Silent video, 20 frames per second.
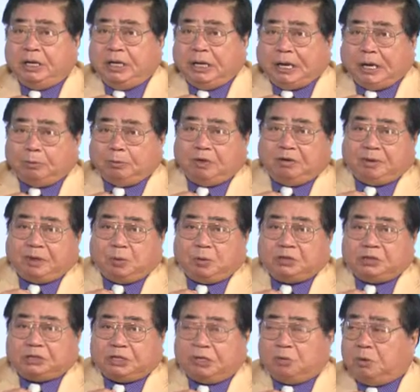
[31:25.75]
However, we
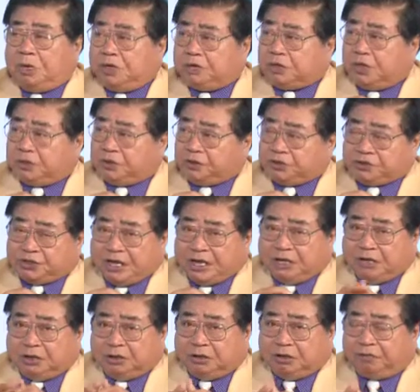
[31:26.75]
still want to understand a
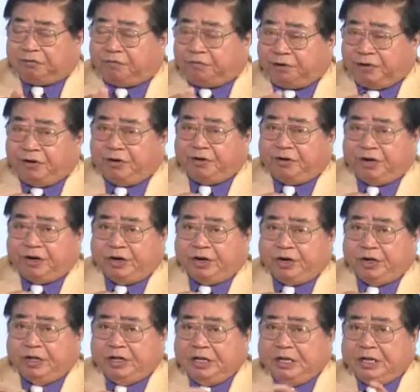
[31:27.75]
little
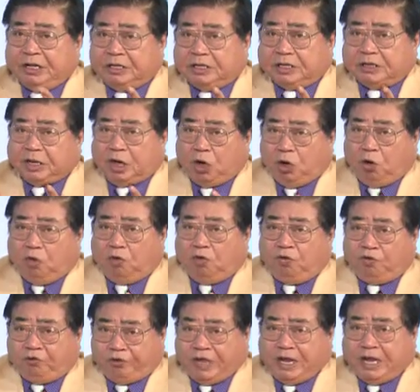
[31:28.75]
further that the whole
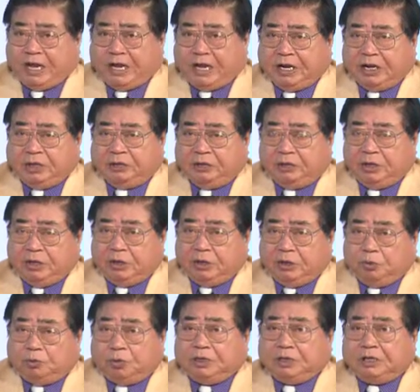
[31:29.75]
thing
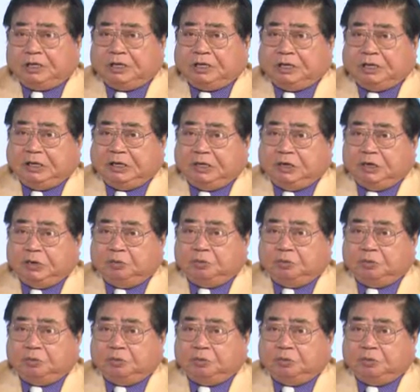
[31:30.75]
with the